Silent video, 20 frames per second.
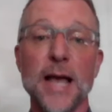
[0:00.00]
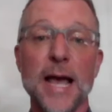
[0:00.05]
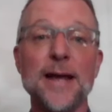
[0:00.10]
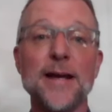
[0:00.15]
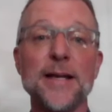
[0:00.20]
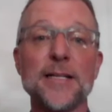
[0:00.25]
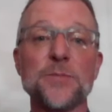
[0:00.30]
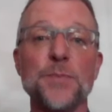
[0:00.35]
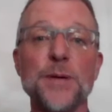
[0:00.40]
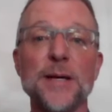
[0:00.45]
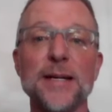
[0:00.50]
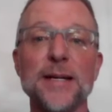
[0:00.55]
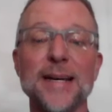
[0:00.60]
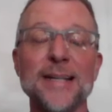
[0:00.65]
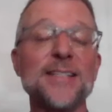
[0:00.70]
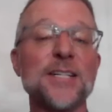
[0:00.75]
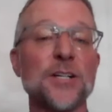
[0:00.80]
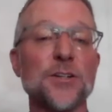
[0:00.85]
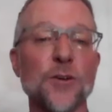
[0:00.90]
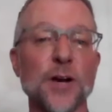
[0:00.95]
And it's been
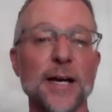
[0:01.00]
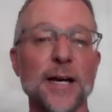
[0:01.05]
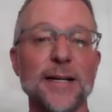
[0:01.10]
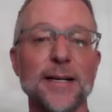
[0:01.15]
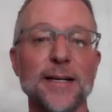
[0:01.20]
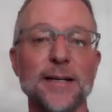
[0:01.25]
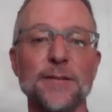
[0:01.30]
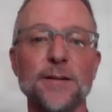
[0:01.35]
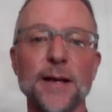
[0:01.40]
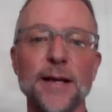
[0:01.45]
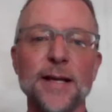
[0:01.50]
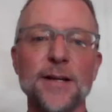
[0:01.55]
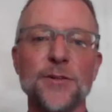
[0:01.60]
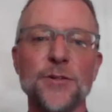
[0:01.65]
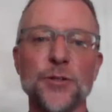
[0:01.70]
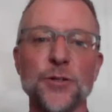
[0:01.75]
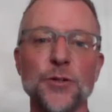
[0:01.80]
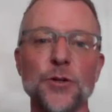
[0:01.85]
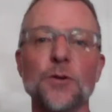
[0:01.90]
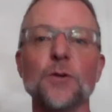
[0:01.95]
integrated
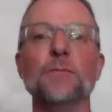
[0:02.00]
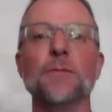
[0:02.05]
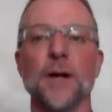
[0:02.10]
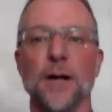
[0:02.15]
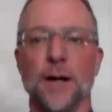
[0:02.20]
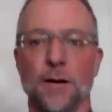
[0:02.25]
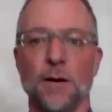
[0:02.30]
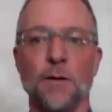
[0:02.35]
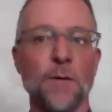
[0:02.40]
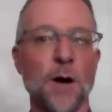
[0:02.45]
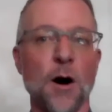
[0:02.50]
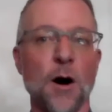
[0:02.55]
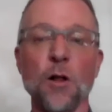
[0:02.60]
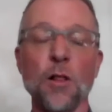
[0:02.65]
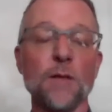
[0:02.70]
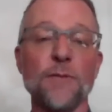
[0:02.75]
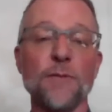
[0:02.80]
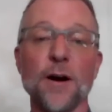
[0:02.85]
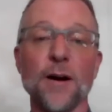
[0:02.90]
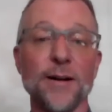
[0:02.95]
into
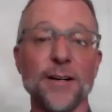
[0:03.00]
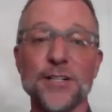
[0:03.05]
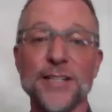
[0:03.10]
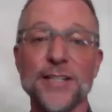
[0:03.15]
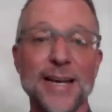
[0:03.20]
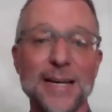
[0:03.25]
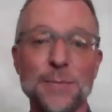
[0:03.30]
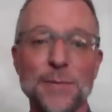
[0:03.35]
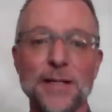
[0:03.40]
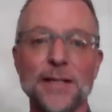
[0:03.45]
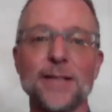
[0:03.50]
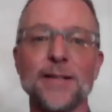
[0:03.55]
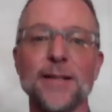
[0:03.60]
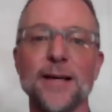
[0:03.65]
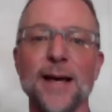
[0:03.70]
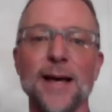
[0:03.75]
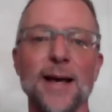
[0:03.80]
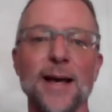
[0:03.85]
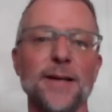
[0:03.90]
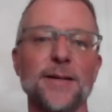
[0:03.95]
all of our entertainment
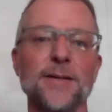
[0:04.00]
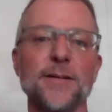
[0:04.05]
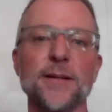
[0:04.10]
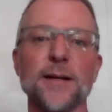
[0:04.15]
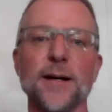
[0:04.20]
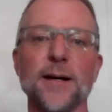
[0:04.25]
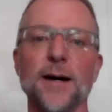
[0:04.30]
and